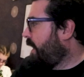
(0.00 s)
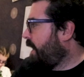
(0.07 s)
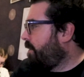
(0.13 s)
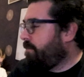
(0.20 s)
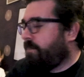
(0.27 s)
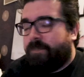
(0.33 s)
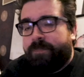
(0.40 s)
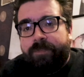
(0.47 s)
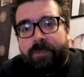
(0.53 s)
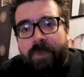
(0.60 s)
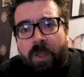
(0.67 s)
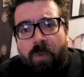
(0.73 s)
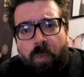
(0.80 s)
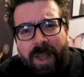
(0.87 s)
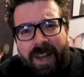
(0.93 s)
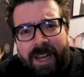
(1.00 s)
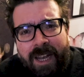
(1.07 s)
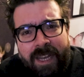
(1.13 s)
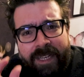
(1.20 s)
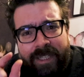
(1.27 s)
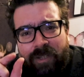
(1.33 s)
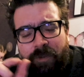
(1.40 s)
Um, we had a
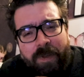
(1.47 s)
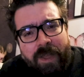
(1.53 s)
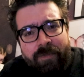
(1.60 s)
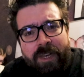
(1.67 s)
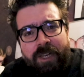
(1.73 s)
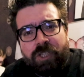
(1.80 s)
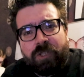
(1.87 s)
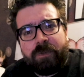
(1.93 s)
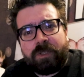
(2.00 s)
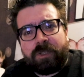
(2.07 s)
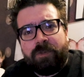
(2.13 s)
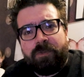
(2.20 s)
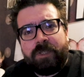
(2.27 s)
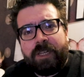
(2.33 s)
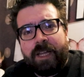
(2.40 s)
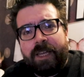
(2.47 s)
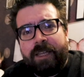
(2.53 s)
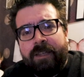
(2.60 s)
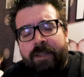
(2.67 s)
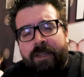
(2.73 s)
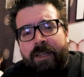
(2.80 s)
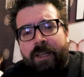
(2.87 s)
little bit of an issue at school
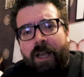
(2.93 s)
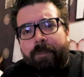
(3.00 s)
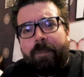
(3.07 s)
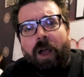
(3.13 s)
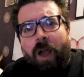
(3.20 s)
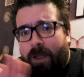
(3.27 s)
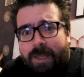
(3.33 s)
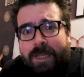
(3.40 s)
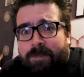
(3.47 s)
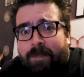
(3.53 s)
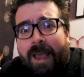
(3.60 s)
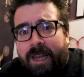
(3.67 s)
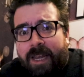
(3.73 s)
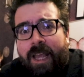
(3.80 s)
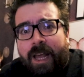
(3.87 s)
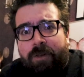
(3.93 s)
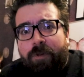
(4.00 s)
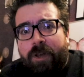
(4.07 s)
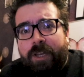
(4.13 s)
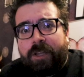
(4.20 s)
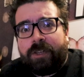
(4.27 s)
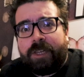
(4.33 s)
today. Um, he's mainly had a
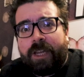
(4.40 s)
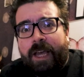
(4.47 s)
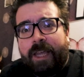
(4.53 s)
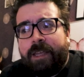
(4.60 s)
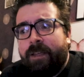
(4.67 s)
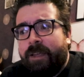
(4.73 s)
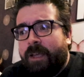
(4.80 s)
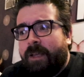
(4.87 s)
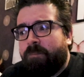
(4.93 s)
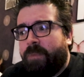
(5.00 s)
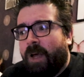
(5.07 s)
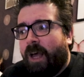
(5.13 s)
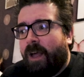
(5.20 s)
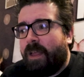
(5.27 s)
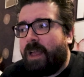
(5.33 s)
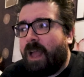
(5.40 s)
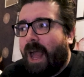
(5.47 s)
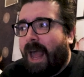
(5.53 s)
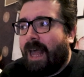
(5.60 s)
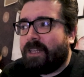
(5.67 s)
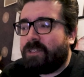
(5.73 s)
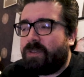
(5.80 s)
really good day, but
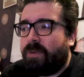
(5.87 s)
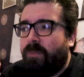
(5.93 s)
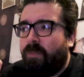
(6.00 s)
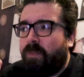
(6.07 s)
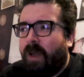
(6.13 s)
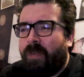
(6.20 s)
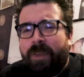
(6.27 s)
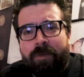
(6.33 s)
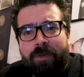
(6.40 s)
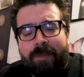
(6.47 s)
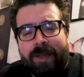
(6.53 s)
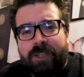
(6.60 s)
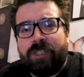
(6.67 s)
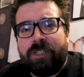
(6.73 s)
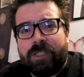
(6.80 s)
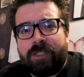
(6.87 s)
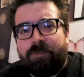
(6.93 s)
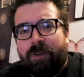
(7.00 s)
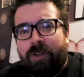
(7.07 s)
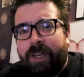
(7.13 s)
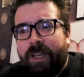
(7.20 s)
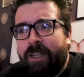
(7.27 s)
as I think we mentioned this
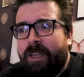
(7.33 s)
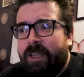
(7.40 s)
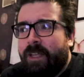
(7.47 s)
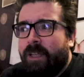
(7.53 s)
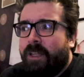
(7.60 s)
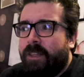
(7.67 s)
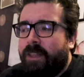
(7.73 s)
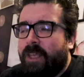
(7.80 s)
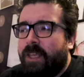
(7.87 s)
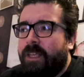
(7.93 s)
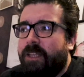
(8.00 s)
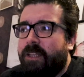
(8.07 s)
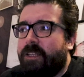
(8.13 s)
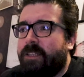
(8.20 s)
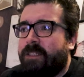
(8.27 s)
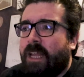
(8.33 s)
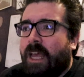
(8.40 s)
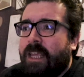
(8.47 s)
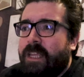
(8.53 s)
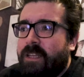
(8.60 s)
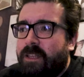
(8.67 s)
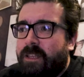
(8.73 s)
morning, the
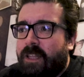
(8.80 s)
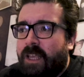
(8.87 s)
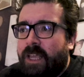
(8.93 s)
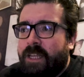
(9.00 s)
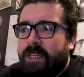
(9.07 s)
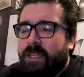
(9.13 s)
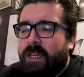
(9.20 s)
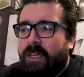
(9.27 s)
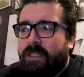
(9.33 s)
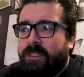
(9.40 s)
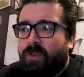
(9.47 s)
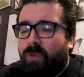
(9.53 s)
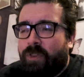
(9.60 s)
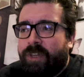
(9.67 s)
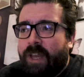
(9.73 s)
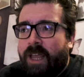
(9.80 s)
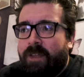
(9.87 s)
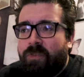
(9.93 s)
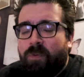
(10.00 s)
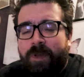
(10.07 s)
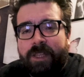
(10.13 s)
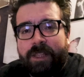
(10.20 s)
date that he does, or the day
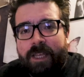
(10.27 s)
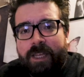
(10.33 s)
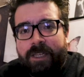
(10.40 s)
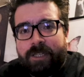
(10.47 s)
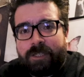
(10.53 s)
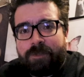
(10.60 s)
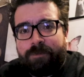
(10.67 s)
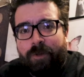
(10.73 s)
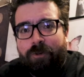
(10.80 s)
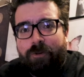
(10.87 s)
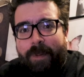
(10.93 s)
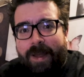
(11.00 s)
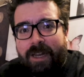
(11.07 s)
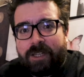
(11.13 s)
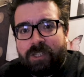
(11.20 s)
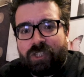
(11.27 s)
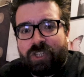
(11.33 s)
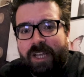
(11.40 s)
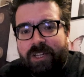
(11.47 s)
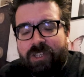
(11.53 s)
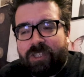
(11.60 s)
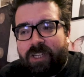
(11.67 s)
of the week that he does food bank, has
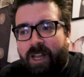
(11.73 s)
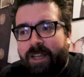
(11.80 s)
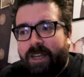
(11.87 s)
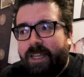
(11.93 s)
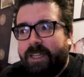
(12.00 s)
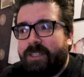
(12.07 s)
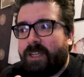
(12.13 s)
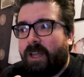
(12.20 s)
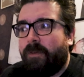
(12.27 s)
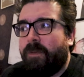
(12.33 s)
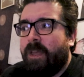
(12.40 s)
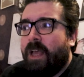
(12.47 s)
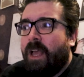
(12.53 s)
changed slightly. So